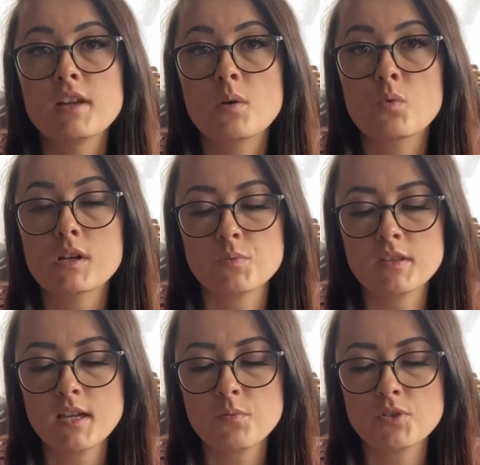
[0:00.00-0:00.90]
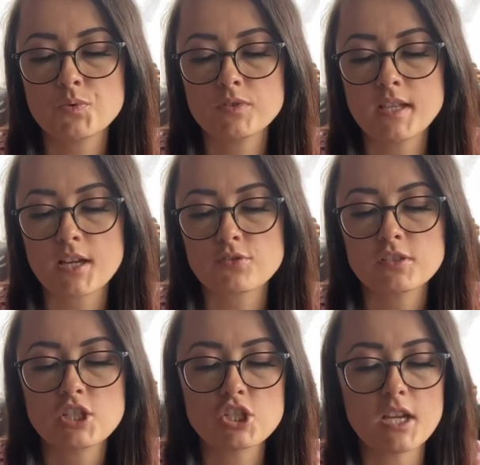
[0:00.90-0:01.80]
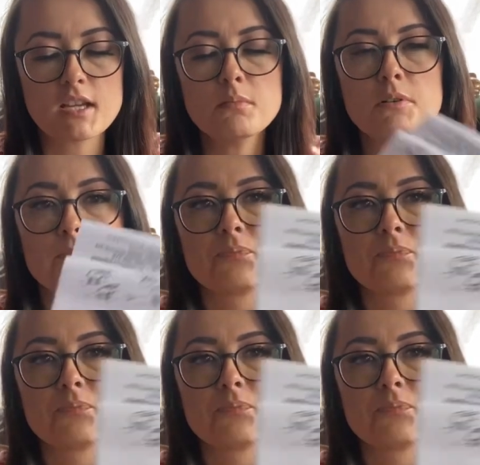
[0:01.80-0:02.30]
not worked with yet, which was actually Jacob.